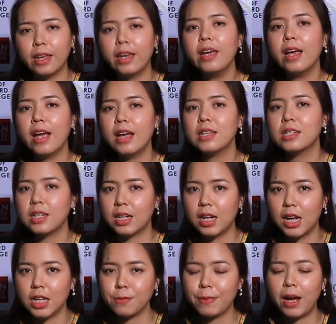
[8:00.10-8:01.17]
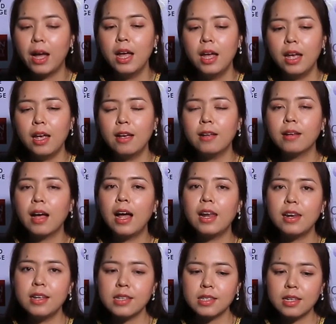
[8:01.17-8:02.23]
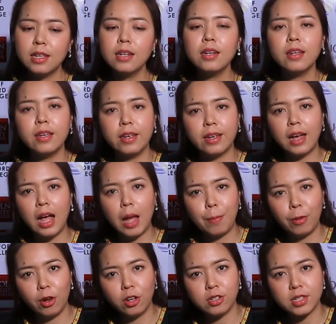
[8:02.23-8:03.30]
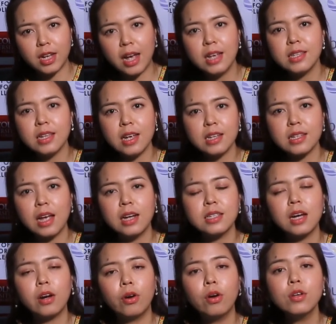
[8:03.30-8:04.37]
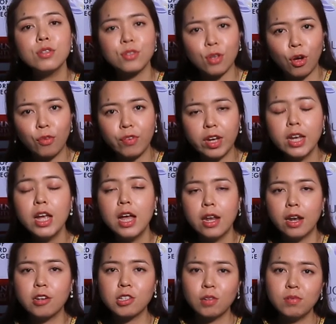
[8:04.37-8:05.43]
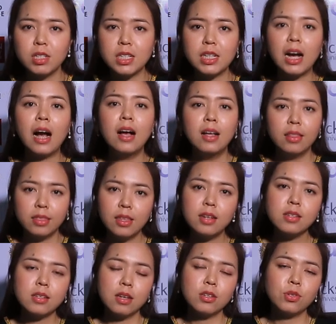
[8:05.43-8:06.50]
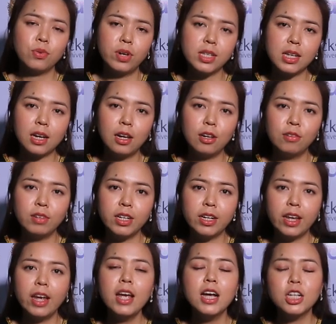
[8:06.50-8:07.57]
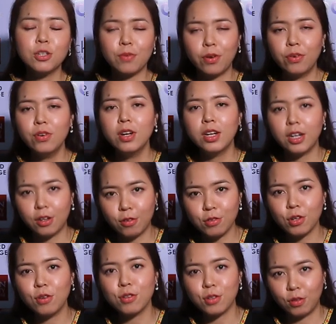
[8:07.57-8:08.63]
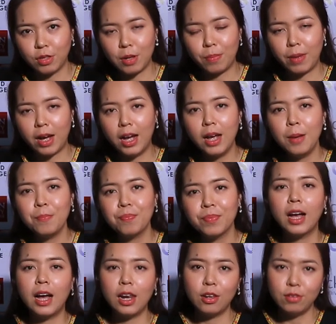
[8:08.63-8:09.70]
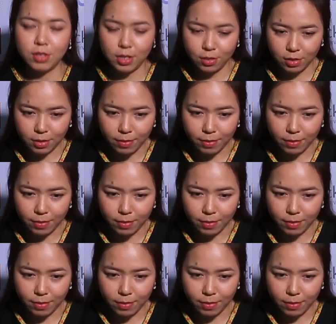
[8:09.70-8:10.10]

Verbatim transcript: A S T Lespa. Elga, listen, Ega, apologize, Escataro, solving, now some tiga, then so as a lonely ne, tomorrow, Nikonto, Santa Bar, alone, Jesus,